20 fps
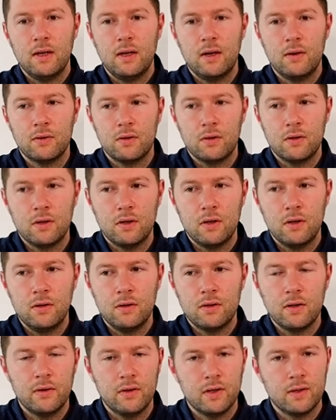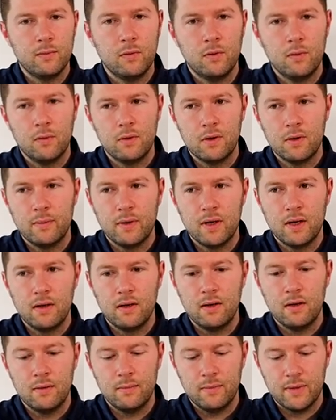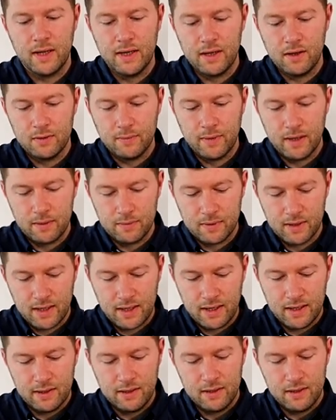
I was going to do, it's only a small order, but um, get those made up today.